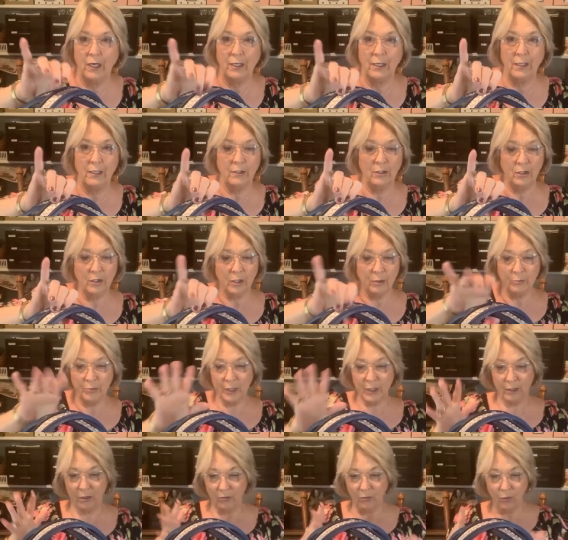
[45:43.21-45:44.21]
Okay, and you
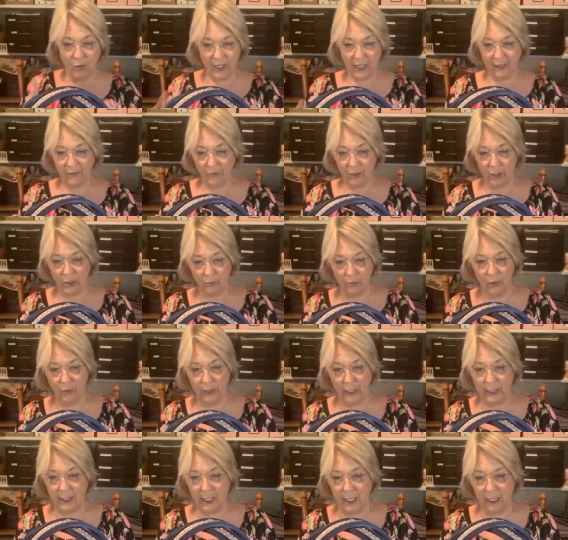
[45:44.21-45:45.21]
can put whatever you
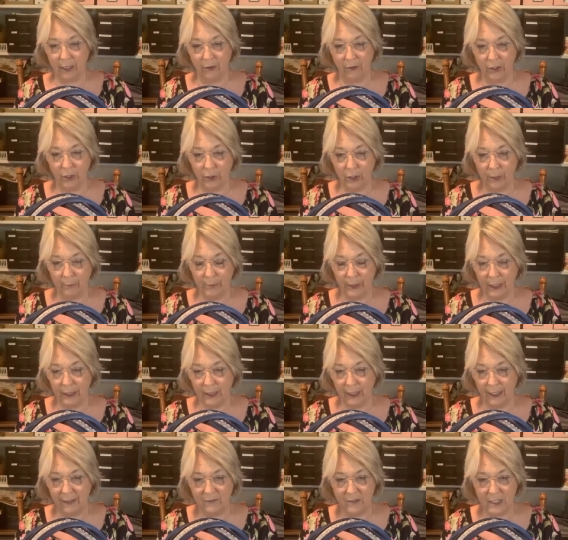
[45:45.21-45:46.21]
want in here. You can
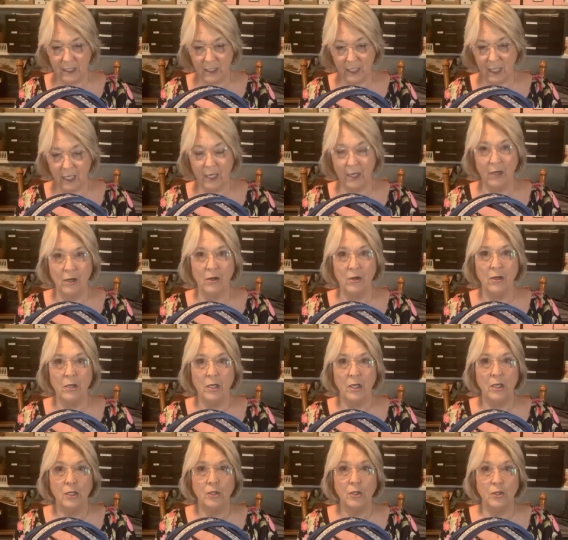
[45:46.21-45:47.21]
put leaves in
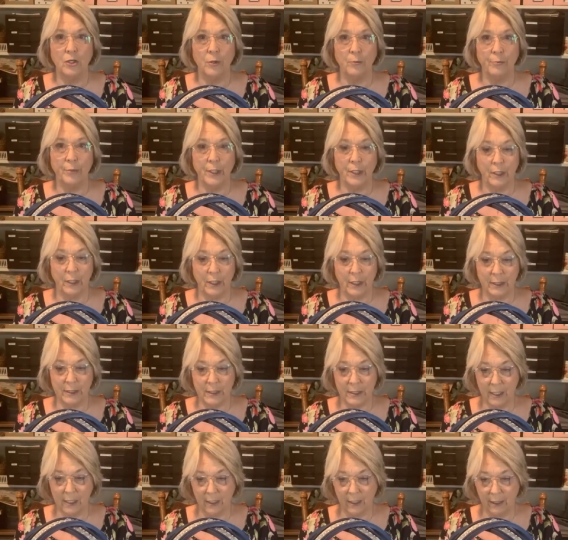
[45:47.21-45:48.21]
here. You can
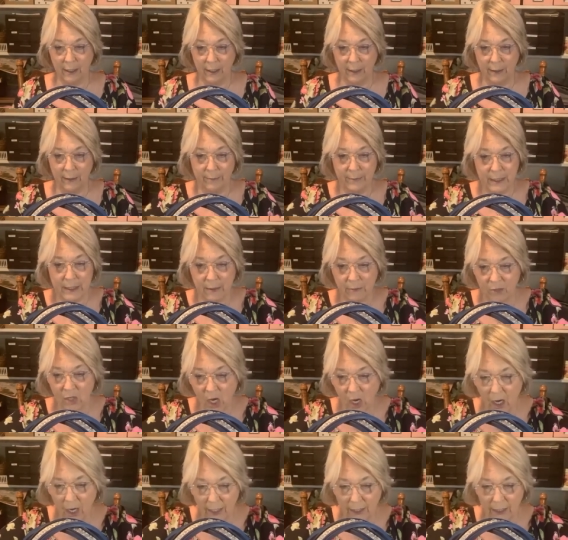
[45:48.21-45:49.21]
put
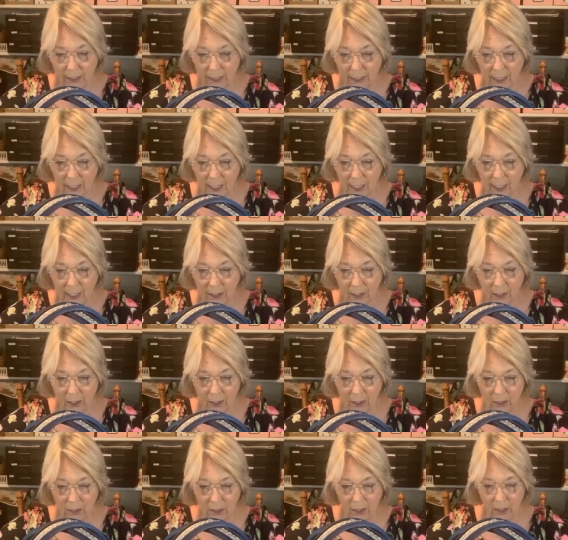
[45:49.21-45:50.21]
some cotton in
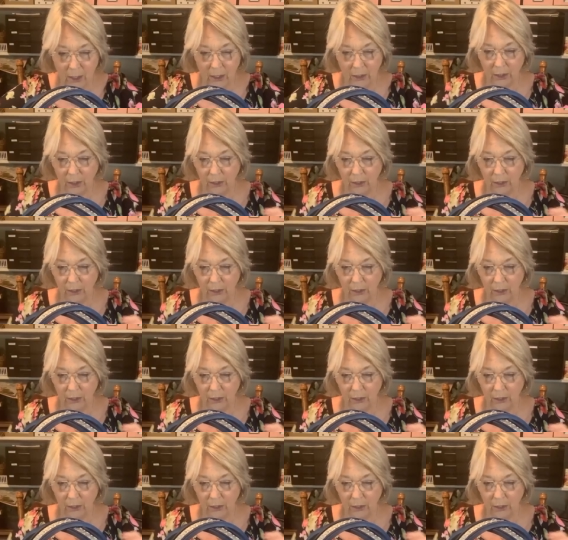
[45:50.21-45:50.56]
here.